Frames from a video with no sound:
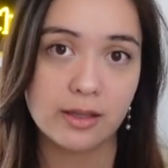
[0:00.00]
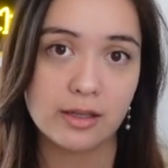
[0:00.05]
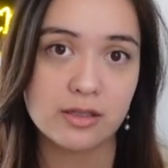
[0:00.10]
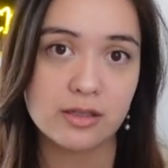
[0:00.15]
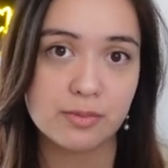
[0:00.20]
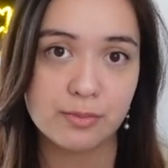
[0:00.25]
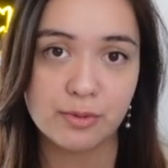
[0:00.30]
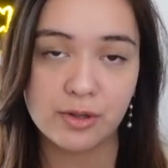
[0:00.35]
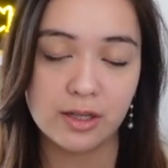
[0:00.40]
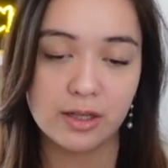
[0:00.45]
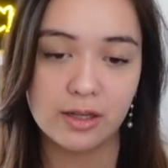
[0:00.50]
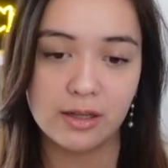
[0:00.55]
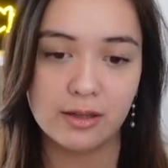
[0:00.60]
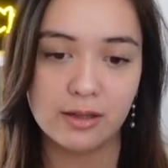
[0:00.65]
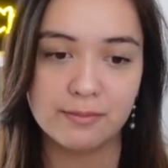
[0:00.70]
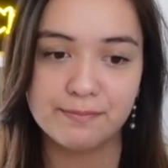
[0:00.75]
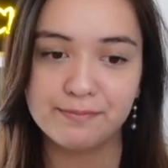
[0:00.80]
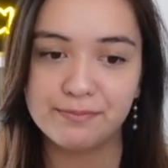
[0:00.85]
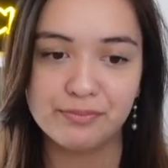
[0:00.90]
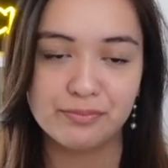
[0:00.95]
That's
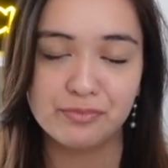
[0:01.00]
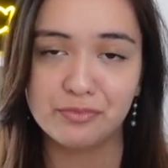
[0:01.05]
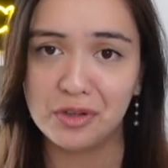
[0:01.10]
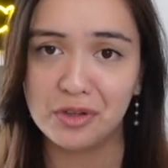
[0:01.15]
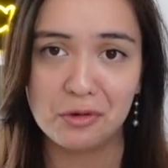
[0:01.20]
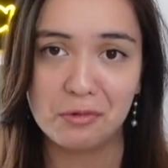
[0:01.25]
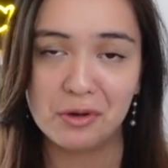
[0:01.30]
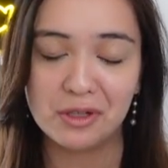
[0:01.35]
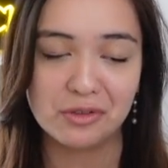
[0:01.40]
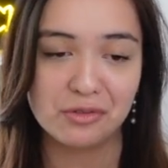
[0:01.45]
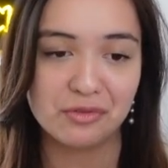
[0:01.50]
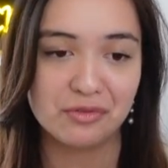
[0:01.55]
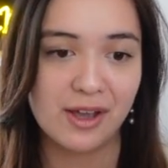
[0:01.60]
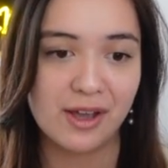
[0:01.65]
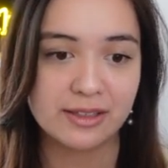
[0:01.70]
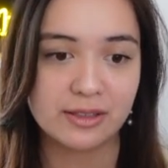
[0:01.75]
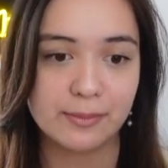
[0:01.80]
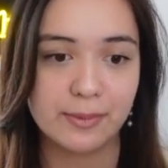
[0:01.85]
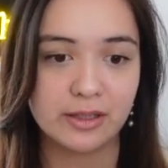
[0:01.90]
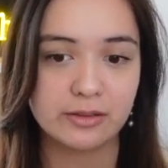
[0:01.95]
pretty a well-known
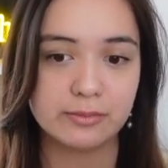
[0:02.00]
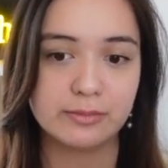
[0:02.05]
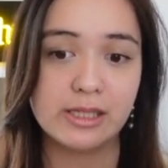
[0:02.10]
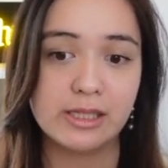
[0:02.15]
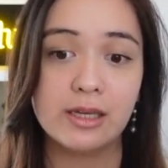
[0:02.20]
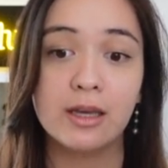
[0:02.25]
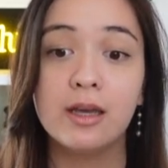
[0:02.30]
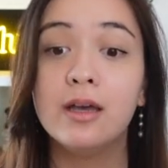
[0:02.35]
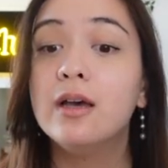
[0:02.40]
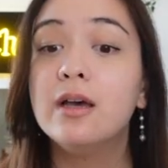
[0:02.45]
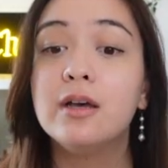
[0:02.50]
fact about me.